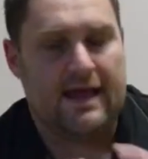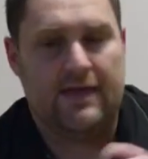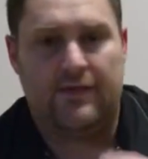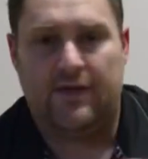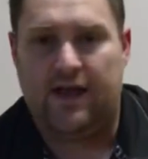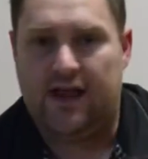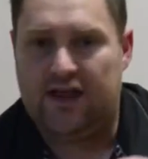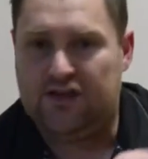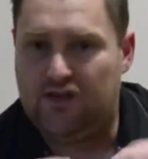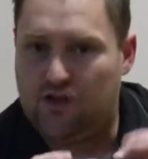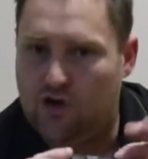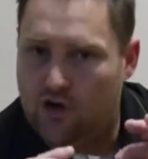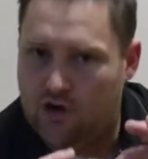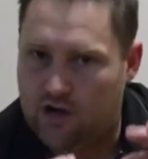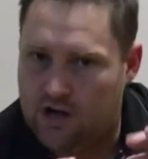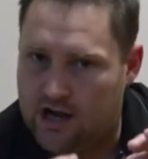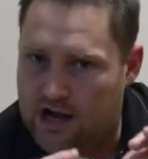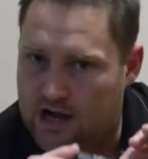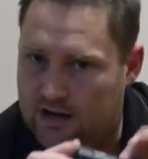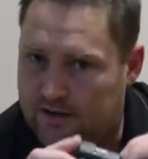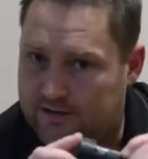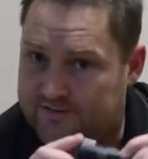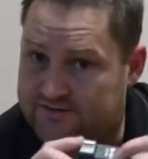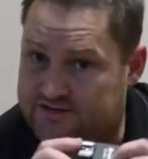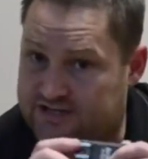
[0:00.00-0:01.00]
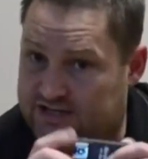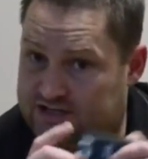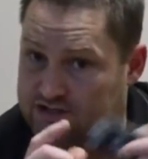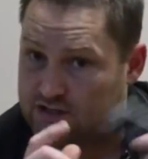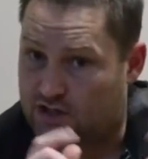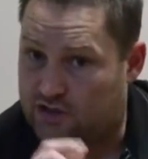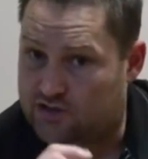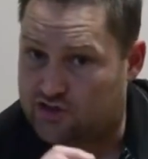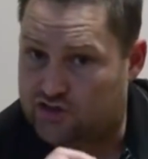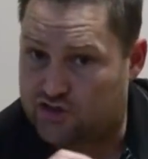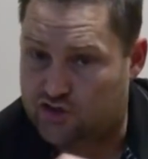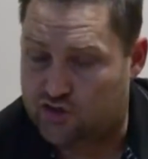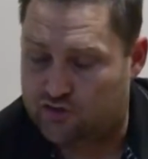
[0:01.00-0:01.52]
They are not
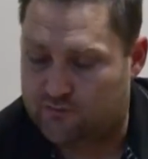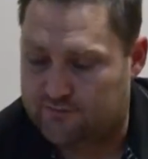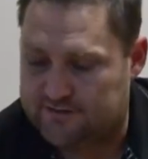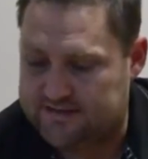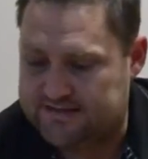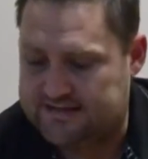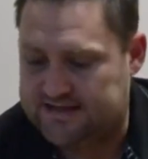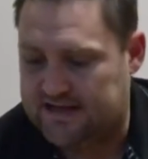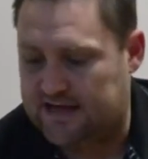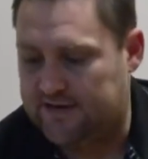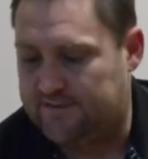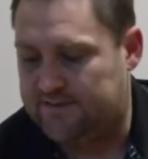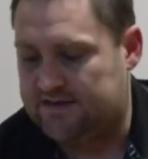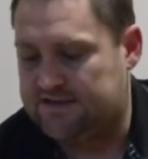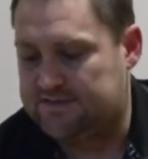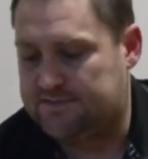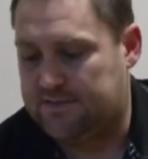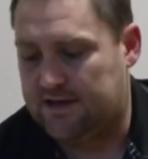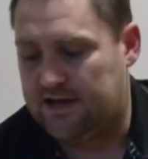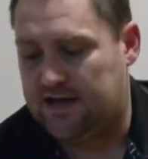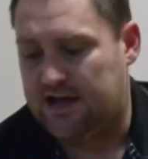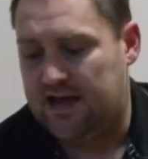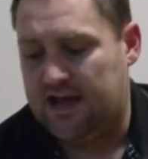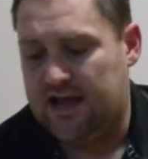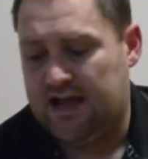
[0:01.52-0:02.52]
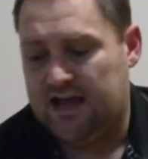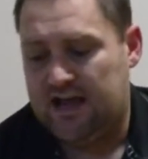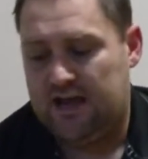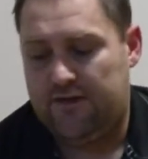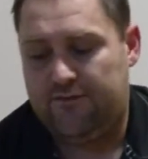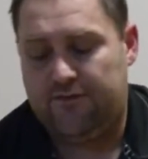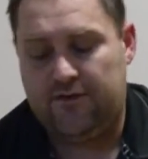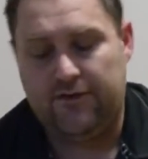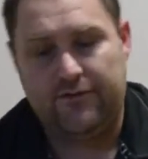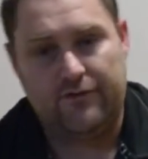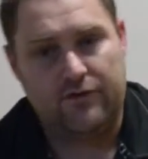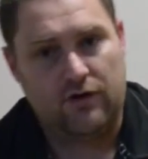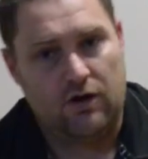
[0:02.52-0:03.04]
RF602 receivers, but
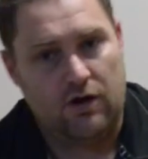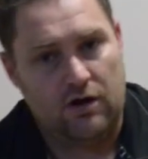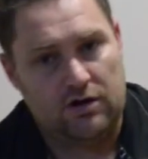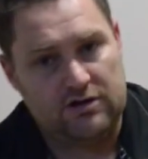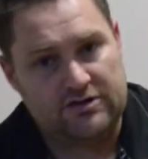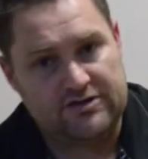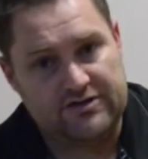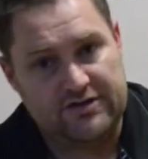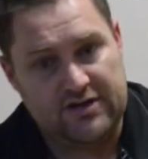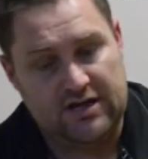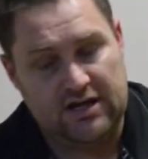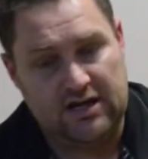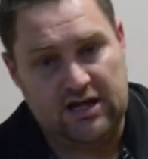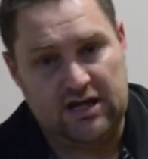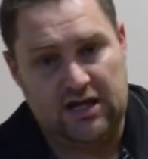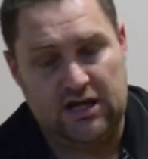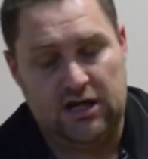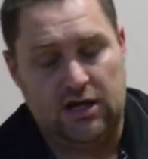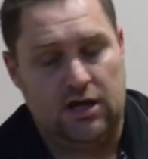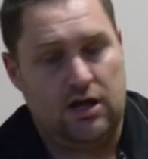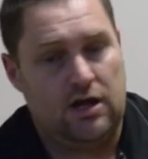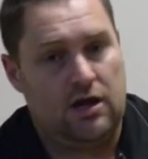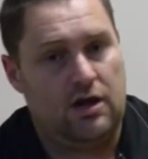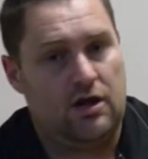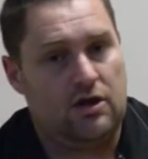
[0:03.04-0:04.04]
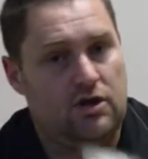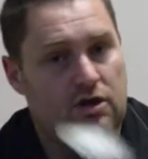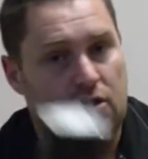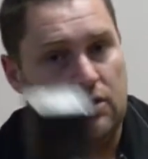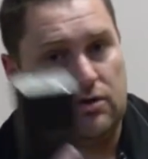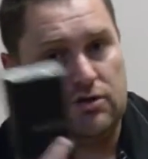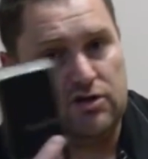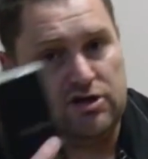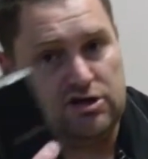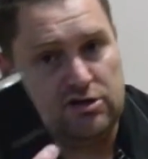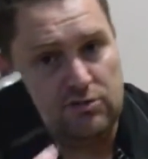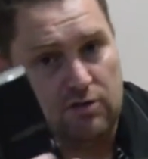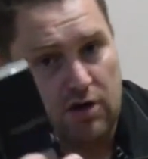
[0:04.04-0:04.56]
if you've got the
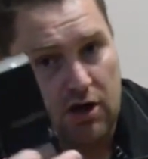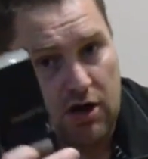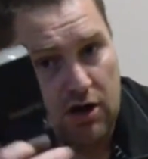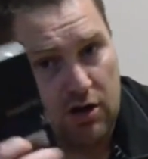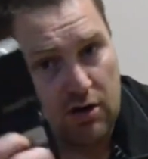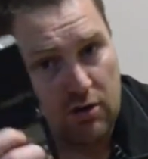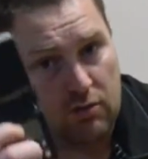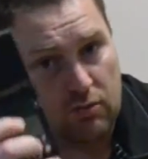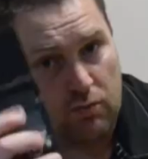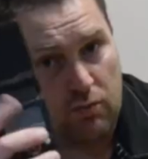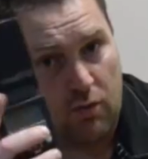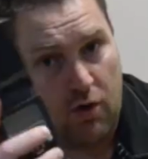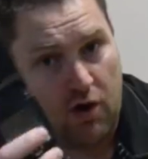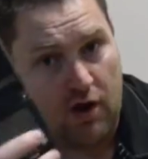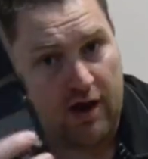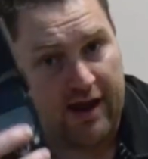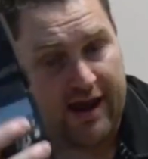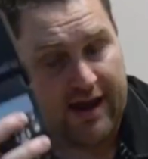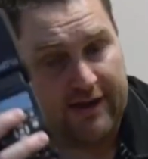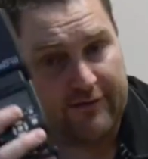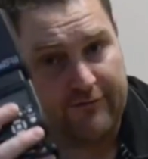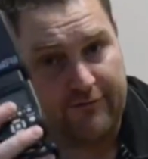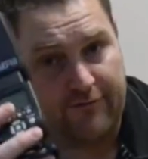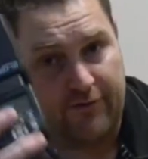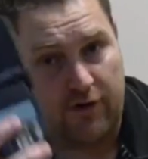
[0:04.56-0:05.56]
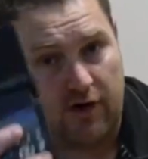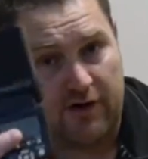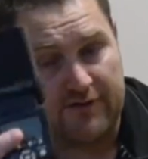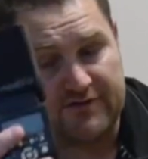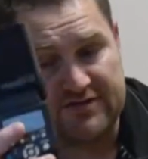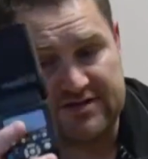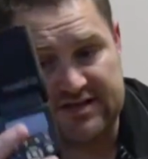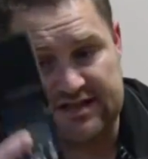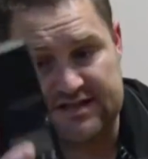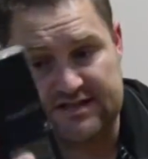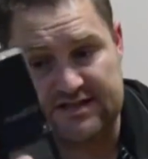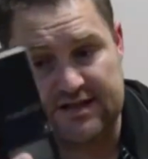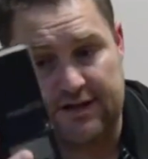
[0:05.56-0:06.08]
Yongnuo
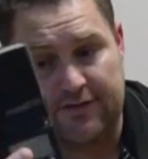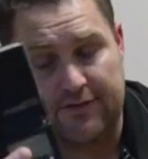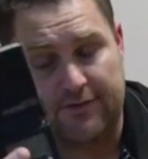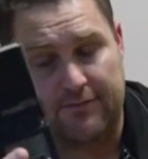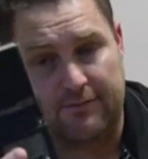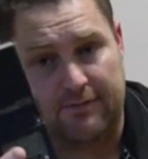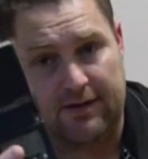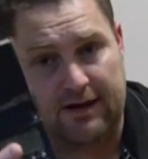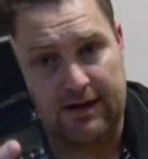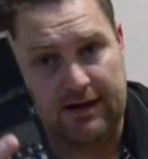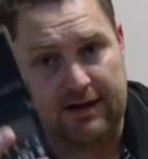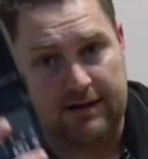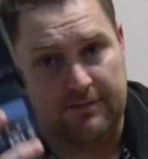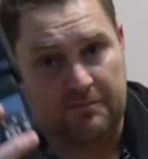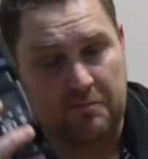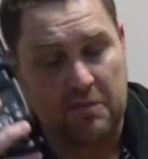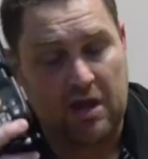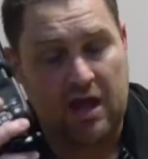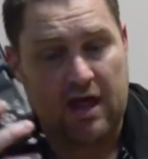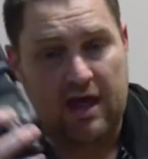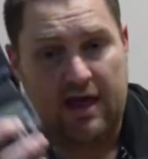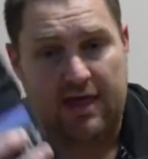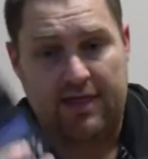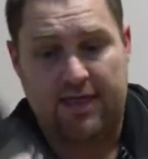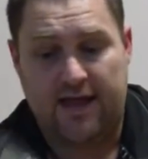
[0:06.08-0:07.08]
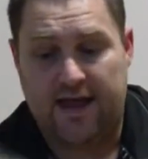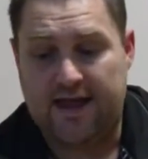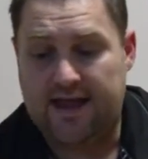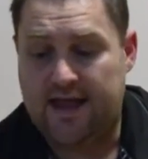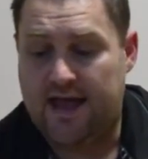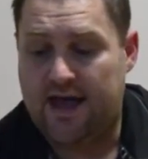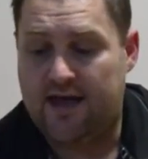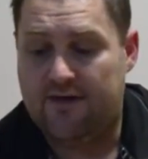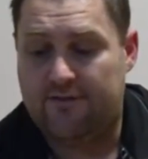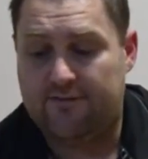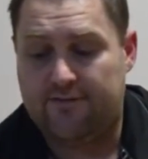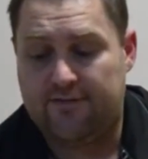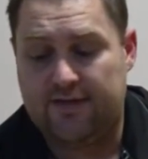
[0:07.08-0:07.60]
YN563, they
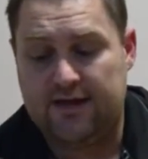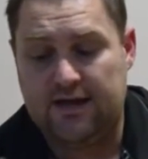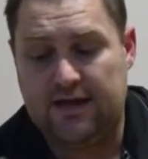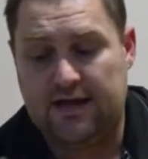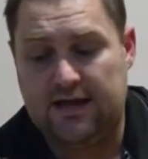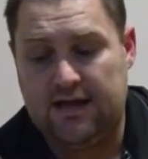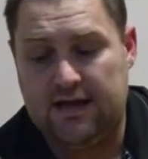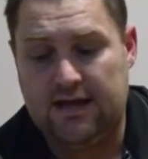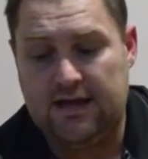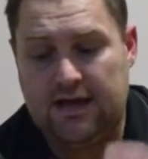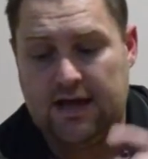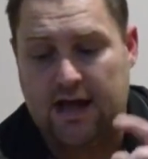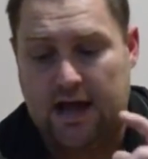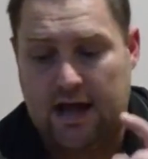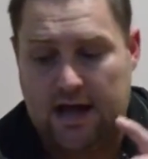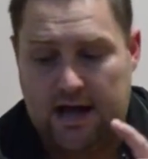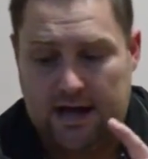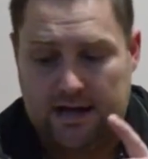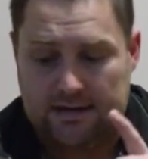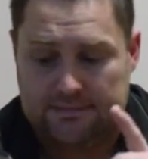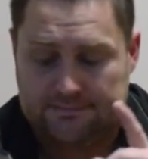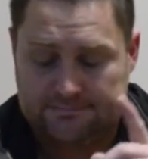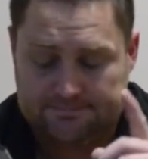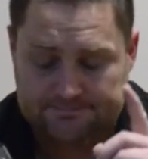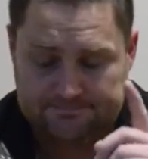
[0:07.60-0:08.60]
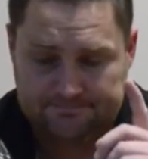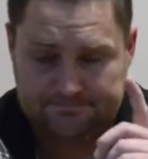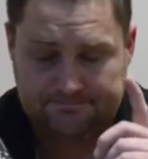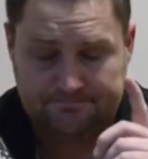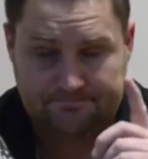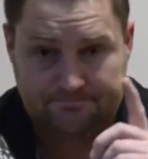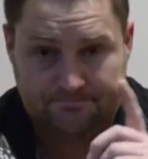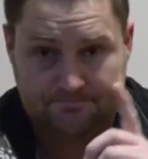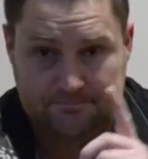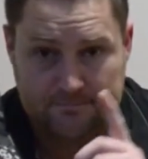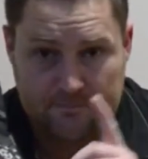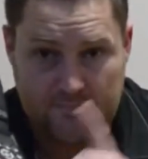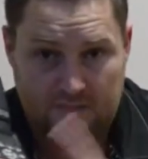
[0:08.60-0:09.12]
have the
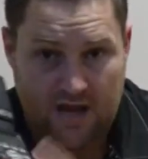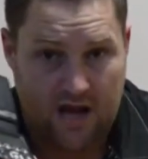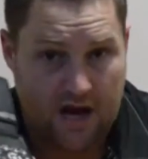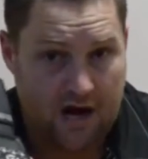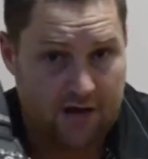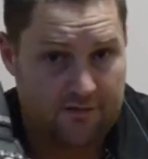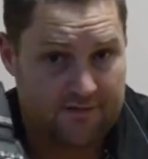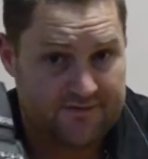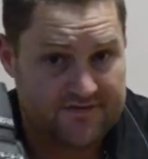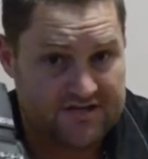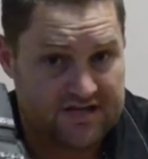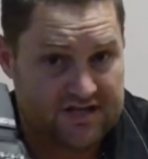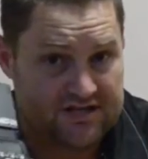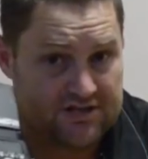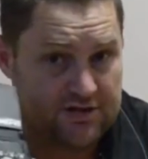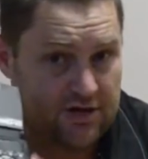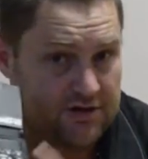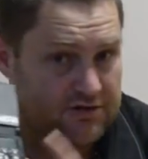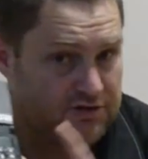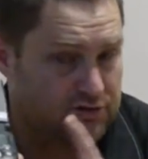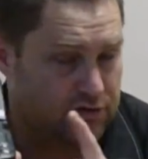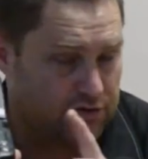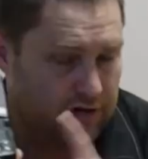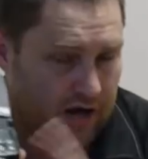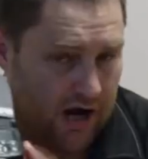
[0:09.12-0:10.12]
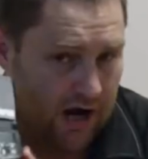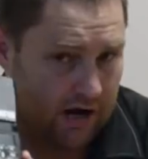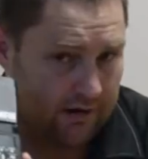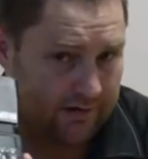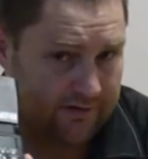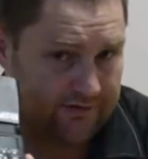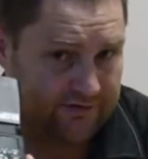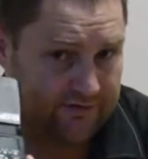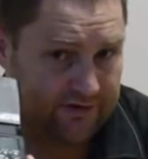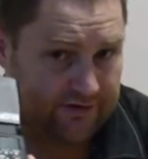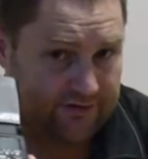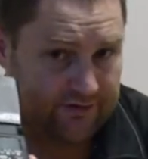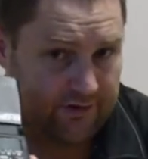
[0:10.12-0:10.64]
RF602,
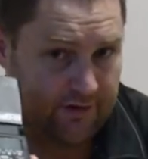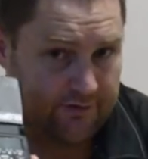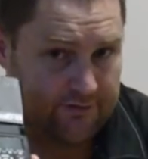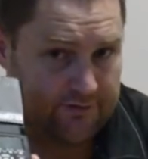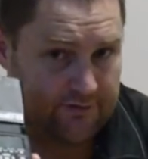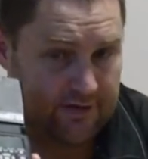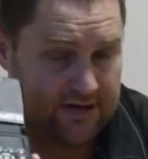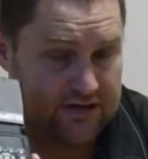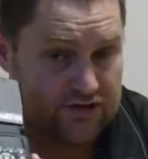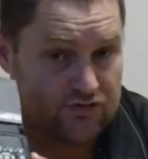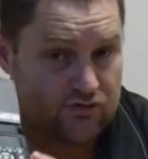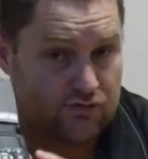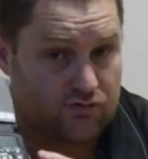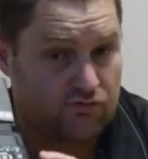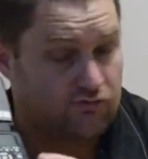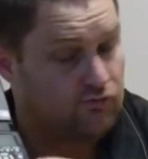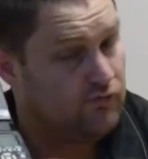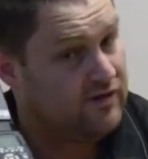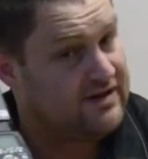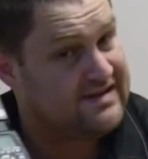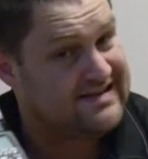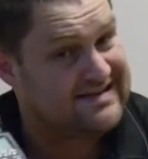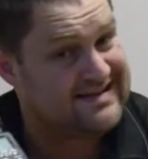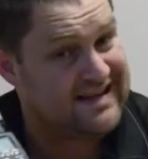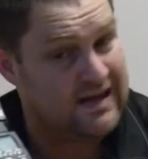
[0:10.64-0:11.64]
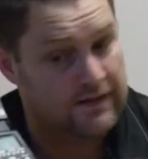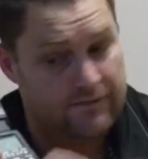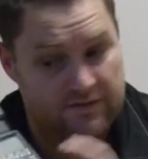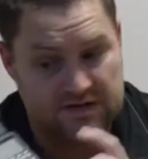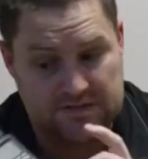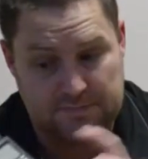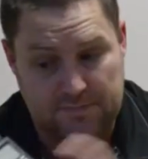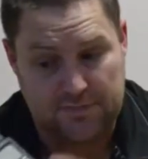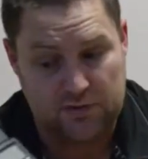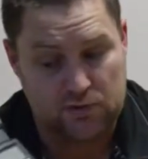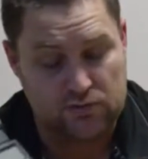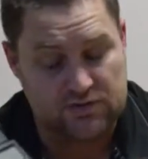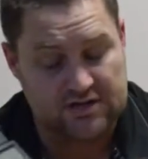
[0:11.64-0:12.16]
RF603 receivers
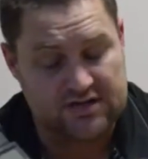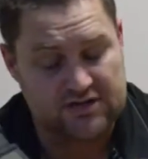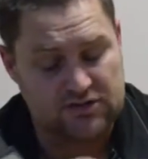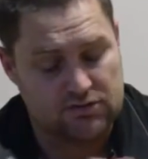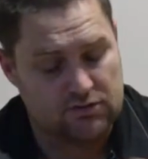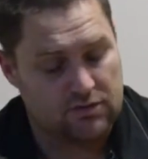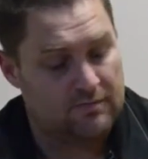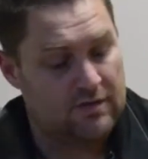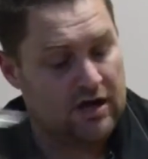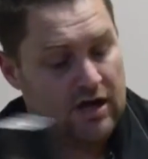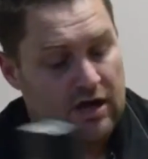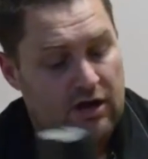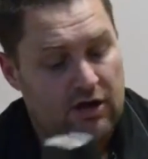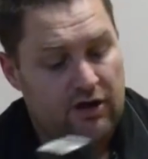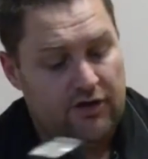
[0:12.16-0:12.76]
built into them.